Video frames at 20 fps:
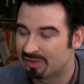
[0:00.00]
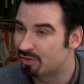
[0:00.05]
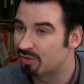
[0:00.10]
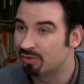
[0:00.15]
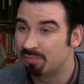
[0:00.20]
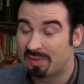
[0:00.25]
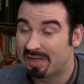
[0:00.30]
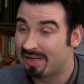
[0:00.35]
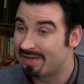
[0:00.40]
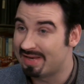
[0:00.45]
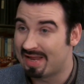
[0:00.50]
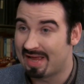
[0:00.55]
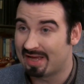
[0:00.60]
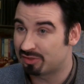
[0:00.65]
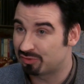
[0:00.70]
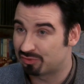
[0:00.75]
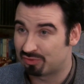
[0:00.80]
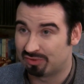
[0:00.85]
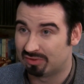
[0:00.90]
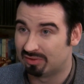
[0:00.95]
It couldn't be a
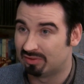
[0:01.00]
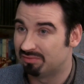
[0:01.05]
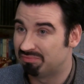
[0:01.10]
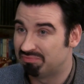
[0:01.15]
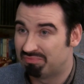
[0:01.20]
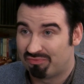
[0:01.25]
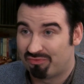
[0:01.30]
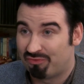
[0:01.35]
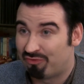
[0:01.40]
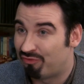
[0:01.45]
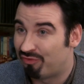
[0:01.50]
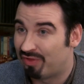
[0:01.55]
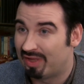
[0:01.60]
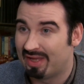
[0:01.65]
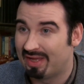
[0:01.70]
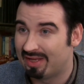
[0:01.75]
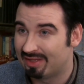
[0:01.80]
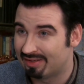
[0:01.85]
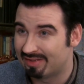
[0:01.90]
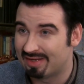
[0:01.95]
natural
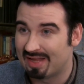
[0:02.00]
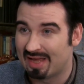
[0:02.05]
thing, a